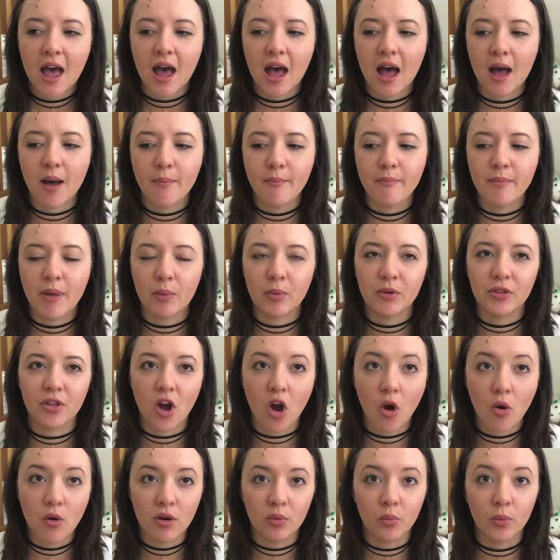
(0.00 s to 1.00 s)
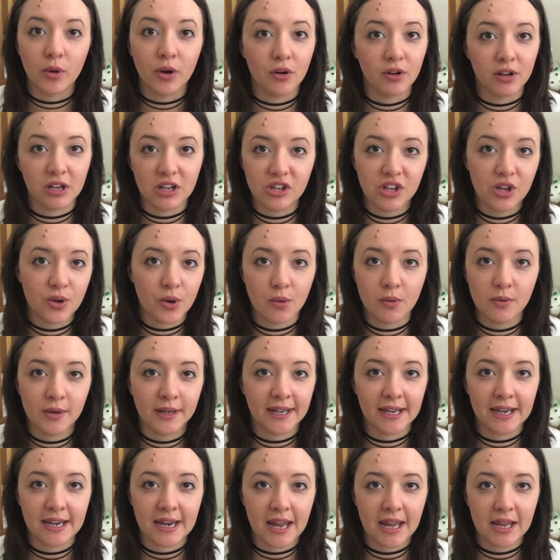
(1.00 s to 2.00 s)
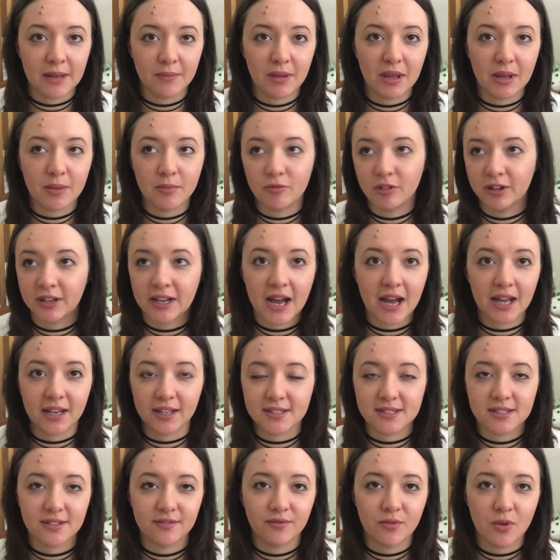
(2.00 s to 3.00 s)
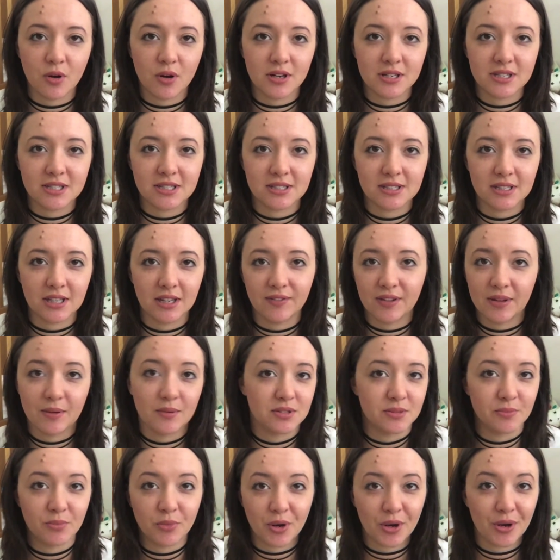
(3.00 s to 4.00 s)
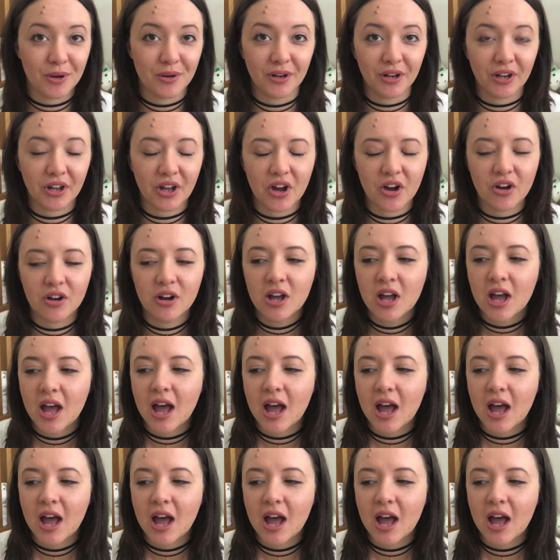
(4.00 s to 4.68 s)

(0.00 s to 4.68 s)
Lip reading: But with Owen, we already knew what we were going to name him regardless of if he was a boy or a girl.